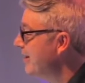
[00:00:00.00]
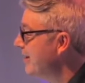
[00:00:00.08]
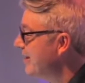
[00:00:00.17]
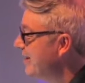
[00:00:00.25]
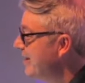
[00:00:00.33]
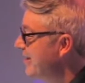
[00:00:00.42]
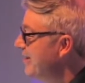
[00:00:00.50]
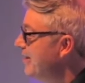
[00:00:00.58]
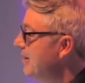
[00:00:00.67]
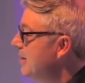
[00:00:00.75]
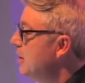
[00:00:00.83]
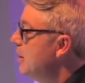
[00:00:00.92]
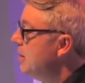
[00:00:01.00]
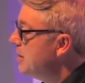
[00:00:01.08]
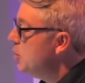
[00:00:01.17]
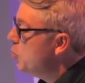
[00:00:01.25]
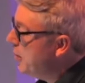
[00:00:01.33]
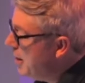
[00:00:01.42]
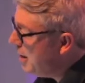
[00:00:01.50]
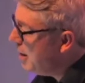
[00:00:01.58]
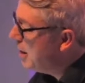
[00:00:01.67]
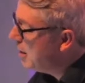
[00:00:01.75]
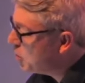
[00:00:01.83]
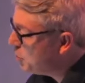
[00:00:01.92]
righteous. You see, when
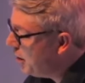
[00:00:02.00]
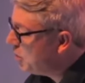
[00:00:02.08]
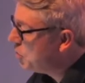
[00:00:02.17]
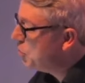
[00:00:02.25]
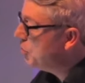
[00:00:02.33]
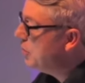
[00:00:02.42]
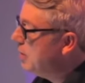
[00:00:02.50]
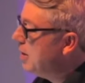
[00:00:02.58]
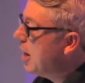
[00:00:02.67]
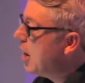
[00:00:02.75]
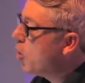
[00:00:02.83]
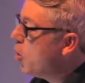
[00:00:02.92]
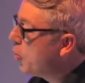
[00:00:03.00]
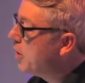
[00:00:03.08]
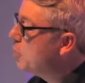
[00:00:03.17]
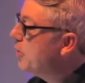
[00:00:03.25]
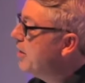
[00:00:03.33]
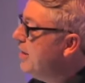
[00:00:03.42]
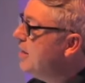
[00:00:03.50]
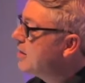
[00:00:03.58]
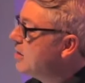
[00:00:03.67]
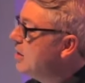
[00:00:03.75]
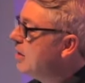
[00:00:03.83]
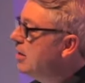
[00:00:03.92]
he speaks to you according to what he
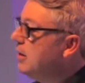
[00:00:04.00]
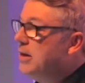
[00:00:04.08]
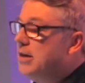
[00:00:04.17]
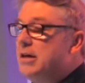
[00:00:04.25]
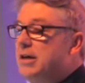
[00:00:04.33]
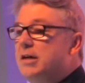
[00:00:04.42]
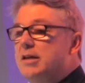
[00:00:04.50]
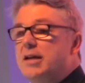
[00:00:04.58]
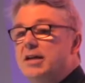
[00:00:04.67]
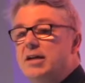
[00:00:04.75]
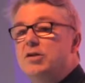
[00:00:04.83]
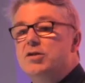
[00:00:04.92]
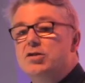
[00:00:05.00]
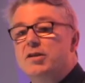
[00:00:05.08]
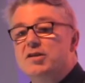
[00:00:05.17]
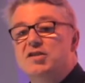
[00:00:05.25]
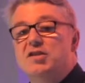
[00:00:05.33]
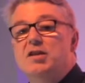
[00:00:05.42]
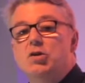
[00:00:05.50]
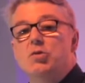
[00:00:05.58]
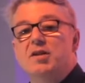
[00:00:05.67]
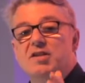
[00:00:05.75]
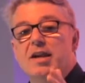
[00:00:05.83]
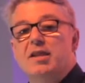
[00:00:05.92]
has done, then he does not see
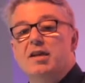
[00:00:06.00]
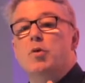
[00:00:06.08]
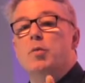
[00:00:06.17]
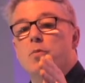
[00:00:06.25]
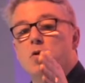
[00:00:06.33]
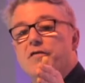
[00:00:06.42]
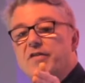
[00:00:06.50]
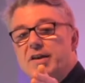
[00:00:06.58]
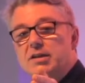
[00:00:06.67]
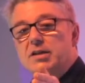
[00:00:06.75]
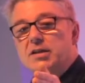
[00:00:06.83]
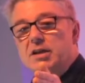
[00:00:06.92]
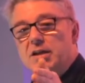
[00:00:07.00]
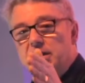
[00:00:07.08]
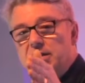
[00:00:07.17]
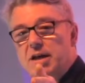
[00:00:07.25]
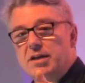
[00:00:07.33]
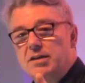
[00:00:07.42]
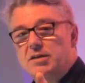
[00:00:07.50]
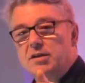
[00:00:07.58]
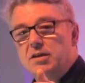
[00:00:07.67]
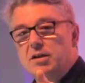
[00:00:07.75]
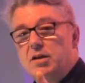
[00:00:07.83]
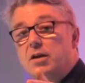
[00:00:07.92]
you as anything but perfect in his
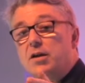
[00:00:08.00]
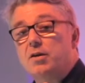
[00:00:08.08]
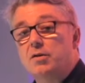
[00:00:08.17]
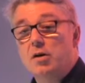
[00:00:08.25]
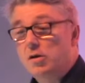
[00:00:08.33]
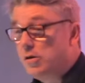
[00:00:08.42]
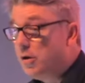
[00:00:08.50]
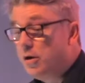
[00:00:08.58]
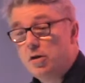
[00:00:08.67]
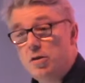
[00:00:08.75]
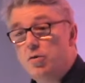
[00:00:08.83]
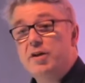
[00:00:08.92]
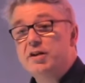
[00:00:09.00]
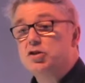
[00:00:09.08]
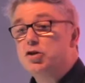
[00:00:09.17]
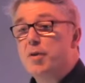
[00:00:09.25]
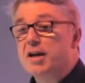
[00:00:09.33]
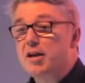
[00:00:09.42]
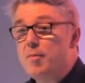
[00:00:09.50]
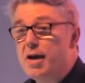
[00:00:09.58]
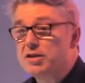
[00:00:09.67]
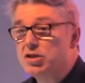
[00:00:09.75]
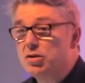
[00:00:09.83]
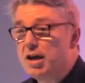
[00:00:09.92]
eyes. Now, the reason you're making a
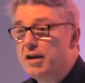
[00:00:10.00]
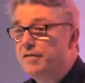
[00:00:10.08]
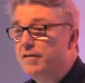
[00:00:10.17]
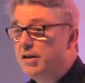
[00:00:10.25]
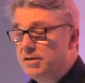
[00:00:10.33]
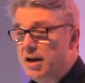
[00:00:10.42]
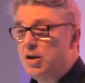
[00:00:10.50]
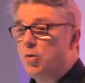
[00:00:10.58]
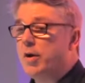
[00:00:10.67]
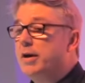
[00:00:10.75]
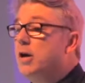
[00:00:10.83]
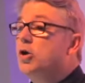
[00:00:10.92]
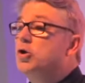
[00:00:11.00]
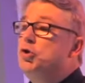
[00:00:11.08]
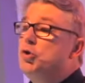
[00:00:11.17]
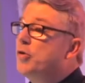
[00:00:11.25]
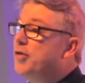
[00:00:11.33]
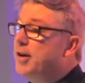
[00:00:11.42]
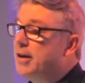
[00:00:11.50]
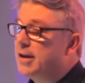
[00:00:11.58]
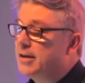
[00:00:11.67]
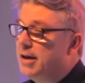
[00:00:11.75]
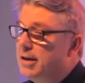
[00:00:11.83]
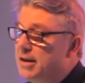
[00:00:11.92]
mess of your life, I'll tell you why. Because you don't think
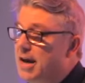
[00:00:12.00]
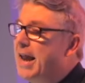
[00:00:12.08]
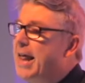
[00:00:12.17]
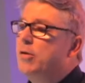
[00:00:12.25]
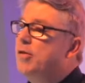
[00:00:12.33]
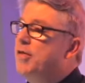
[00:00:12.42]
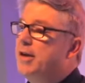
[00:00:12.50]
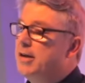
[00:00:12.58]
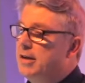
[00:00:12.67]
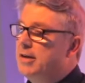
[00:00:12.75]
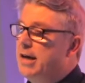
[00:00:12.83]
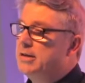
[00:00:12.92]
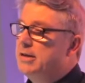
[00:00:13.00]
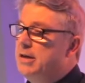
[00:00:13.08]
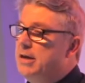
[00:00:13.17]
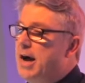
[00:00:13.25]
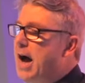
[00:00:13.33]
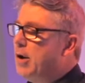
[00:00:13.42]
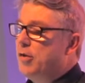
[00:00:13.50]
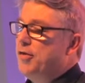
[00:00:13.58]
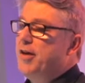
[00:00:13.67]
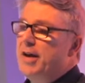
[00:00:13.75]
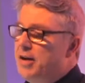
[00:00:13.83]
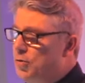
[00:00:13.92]
like that. I don't think like that. I don't
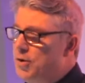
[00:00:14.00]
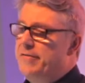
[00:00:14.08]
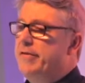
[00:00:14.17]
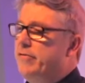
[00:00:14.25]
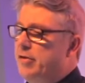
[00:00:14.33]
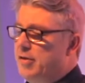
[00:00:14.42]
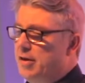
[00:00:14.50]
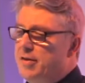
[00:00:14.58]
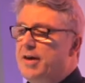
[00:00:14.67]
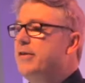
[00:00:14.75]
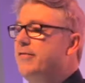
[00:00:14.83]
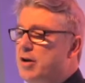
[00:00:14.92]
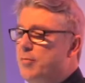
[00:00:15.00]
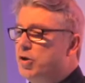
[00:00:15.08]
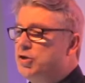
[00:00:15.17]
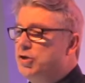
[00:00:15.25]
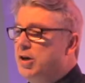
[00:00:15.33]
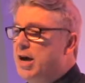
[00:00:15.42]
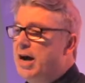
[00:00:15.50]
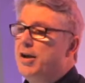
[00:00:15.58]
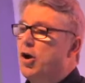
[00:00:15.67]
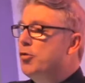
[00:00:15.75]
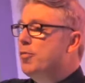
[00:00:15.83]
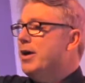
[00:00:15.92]
think I do have everything. Thank you very much. And
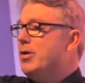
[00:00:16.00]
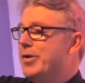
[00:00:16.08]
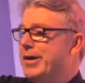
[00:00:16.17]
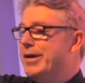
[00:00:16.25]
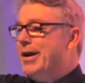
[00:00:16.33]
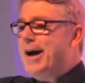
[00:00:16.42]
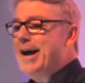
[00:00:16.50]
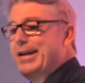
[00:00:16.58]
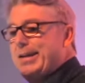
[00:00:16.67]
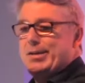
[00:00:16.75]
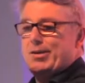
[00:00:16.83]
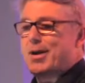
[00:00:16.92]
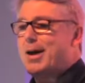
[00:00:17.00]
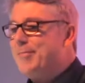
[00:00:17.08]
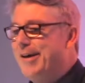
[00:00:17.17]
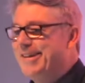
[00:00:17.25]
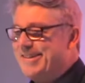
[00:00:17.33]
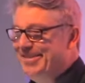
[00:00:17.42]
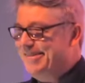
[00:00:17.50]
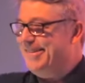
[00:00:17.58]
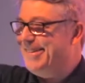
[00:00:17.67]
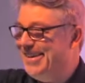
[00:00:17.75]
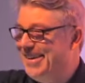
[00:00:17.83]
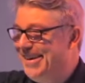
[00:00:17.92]
out of my way, I need to grab
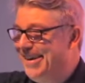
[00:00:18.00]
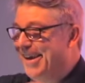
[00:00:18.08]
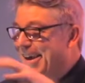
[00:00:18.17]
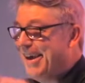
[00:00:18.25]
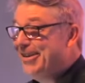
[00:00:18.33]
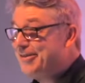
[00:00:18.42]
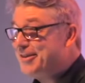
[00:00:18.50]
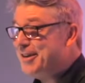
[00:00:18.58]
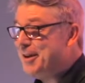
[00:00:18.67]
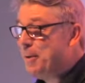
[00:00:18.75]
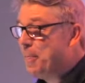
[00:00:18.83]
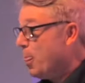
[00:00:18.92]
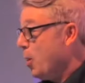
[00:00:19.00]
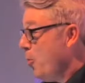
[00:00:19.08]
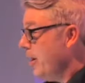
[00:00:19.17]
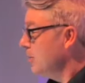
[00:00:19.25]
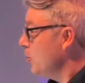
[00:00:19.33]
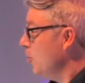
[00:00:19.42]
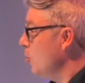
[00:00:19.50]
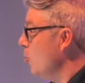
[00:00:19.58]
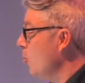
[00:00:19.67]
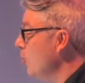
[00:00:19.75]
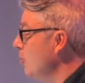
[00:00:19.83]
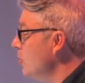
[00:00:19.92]
that. You see, where is all the
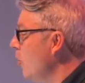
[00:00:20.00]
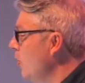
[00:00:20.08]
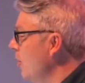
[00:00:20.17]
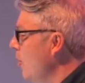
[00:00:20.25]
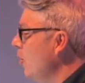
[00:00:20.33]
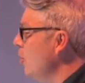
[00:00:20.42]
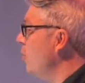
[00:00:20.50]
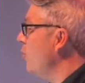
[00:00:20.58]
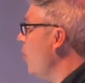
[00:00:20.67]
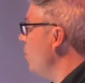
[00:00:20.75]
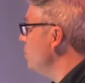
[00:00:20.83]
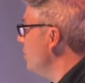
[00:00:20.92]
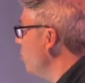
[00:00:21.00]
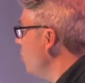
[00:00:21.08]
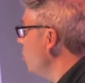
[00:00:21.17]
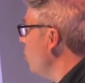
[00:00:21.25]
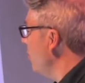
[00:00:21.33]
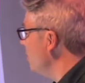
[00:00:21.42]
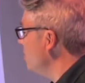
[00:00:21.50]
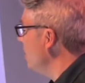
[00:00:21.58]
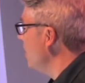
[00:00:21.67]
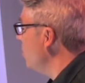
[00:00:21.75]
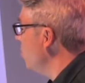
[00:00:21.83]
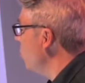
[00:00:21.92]
world, all the problems of the world, all the
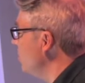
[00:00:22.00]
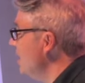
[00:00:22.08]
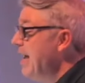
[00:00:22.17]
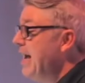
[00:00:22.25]
sin in the world?